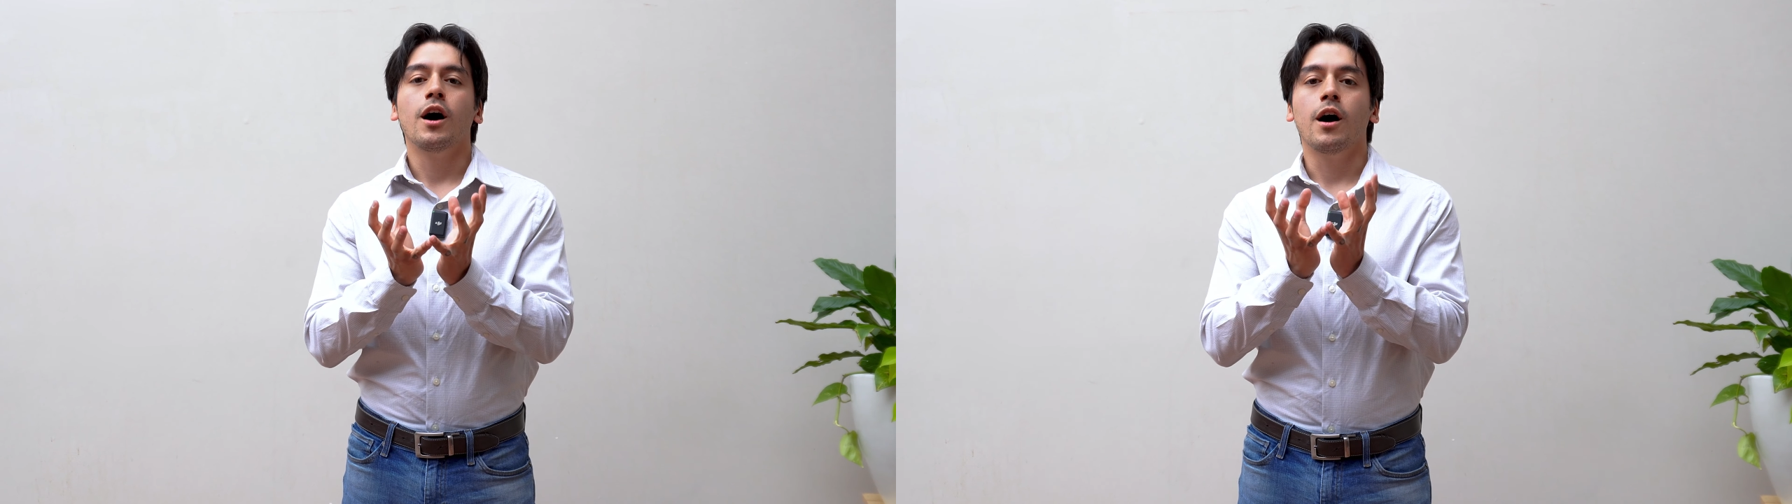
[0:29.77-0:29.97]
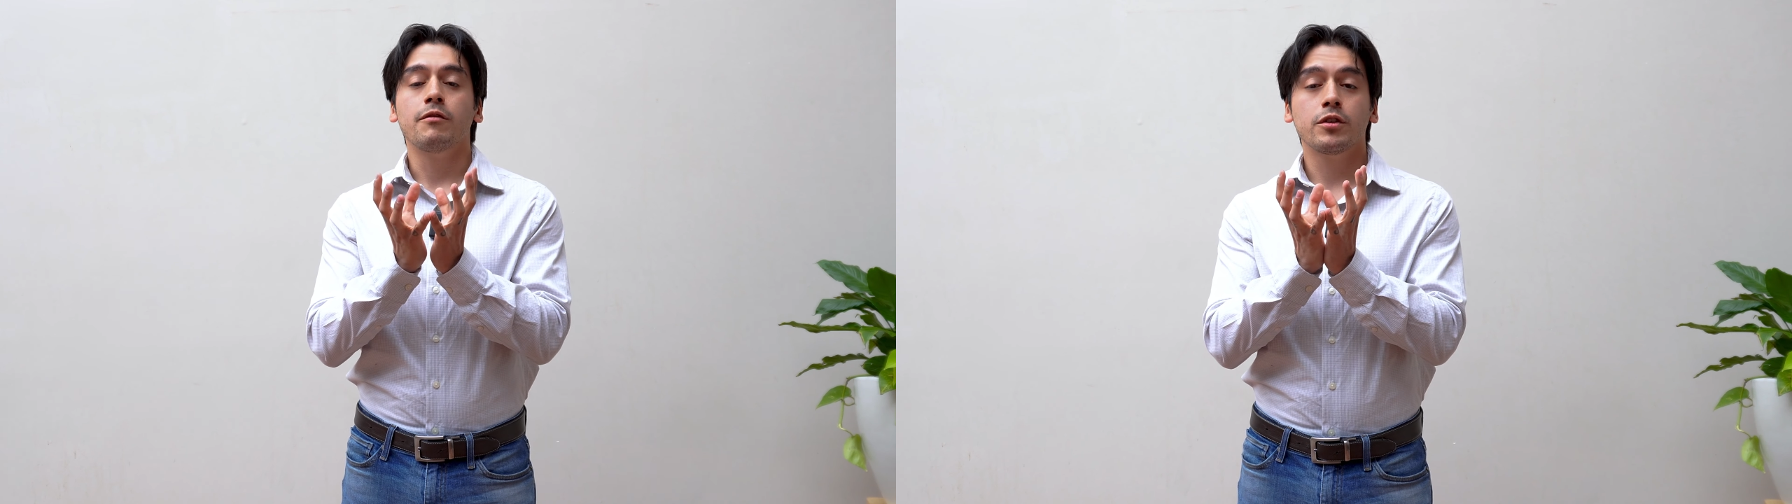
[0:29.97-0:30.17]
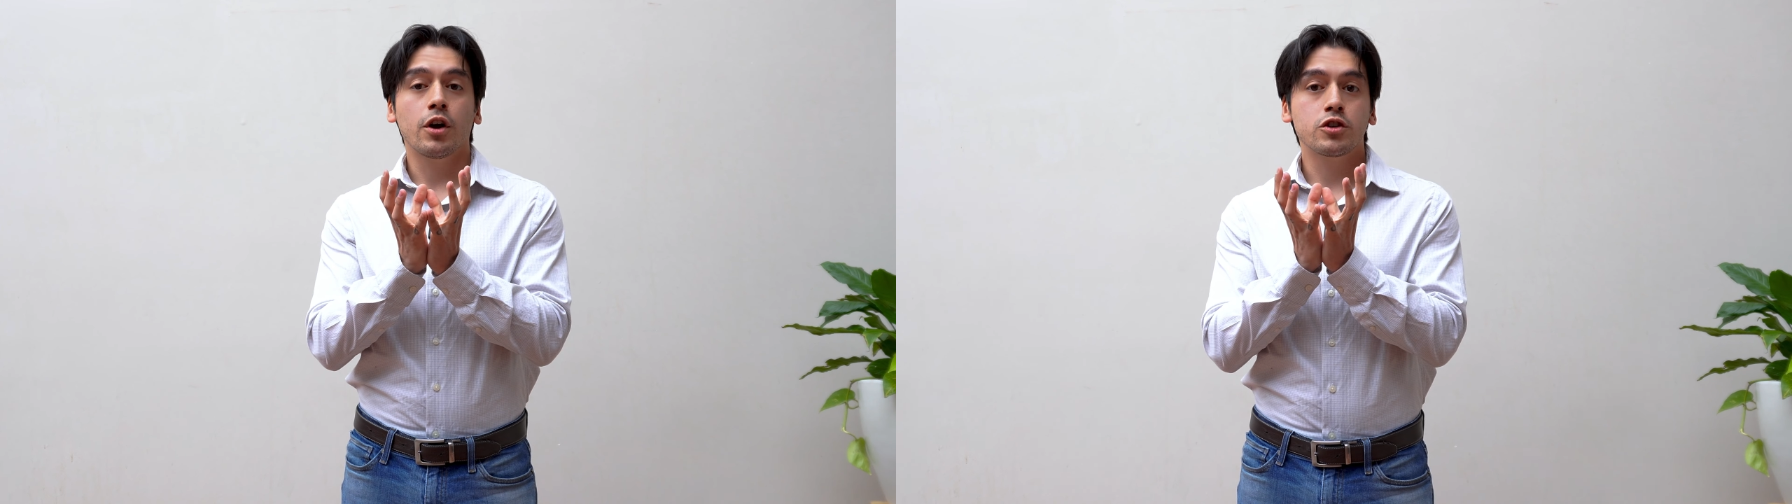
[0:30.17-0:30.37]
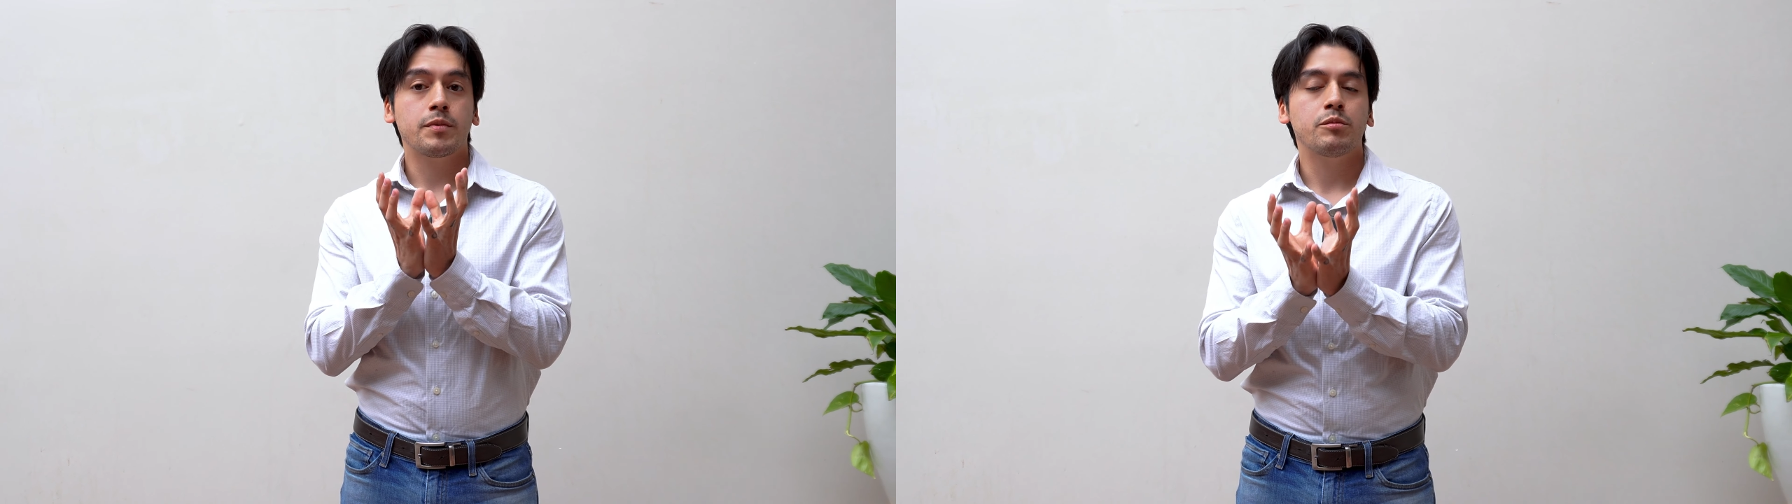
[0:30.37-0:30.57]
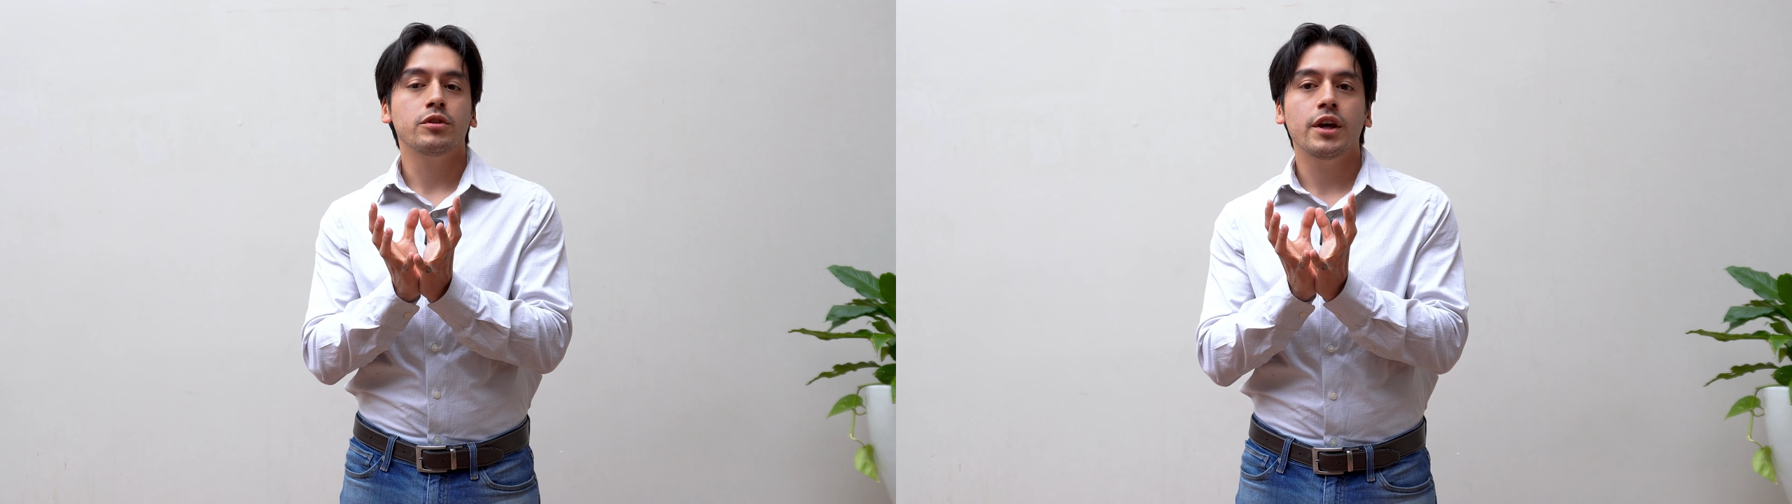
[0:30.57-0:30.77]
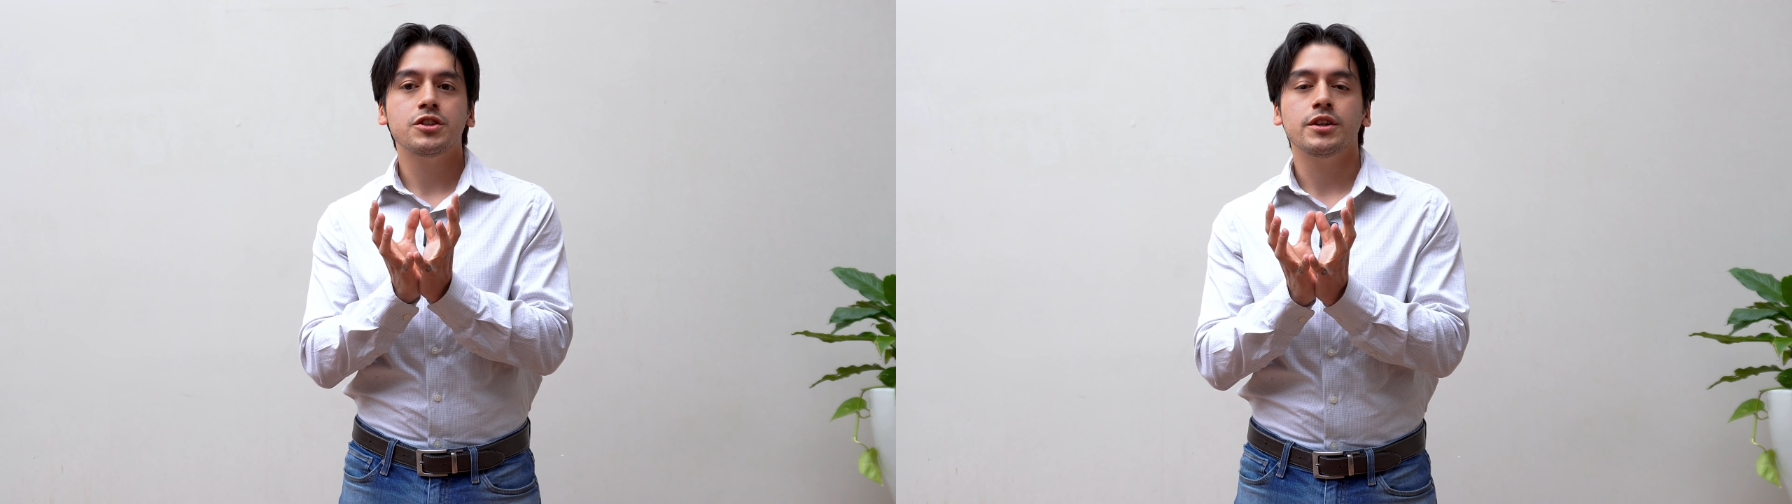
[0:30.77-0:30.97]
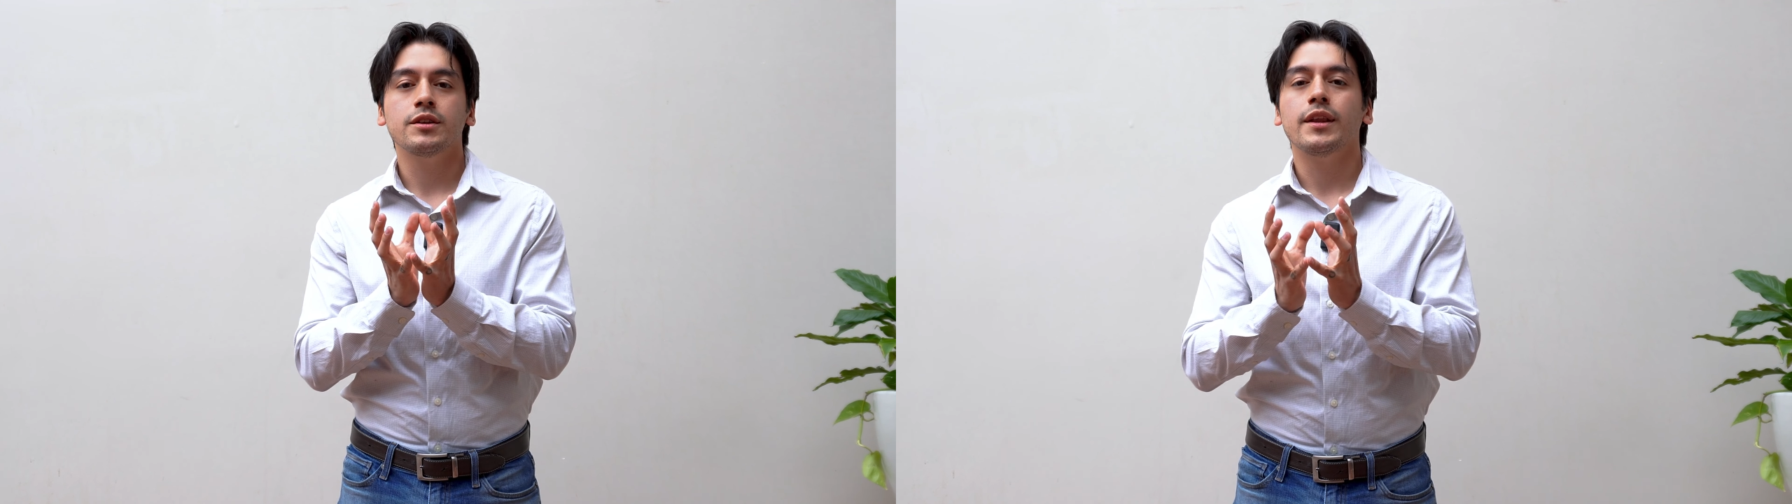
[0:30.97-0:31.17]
of a larger population